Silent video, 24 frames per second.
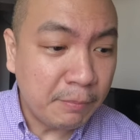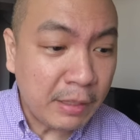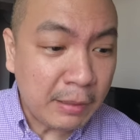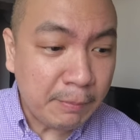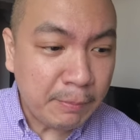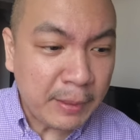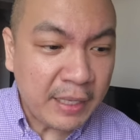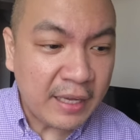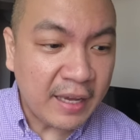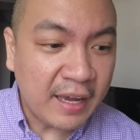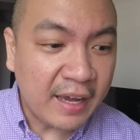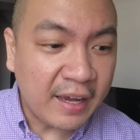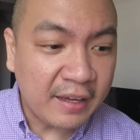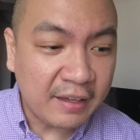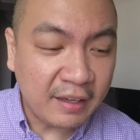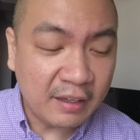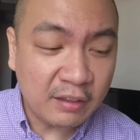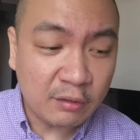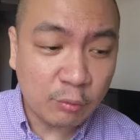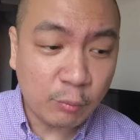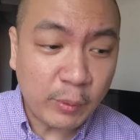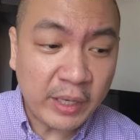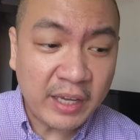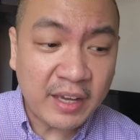
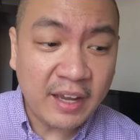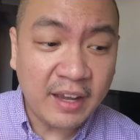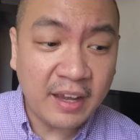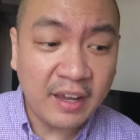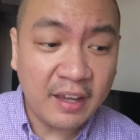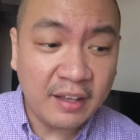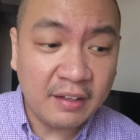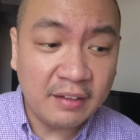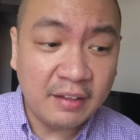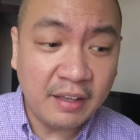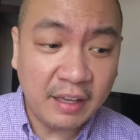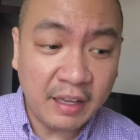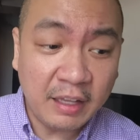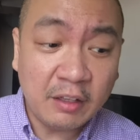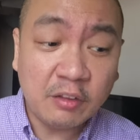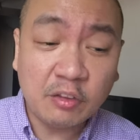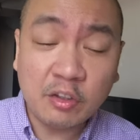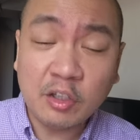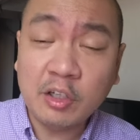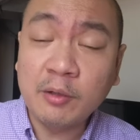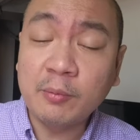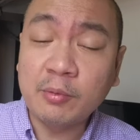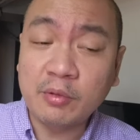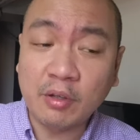BPI is way ahead
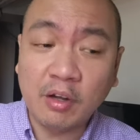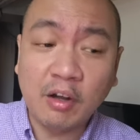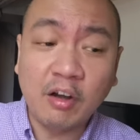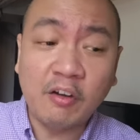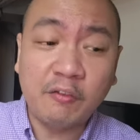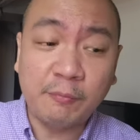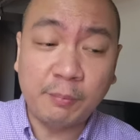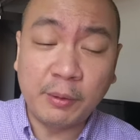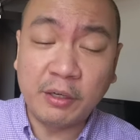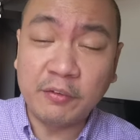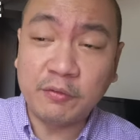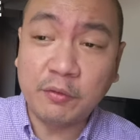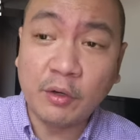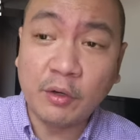in terms of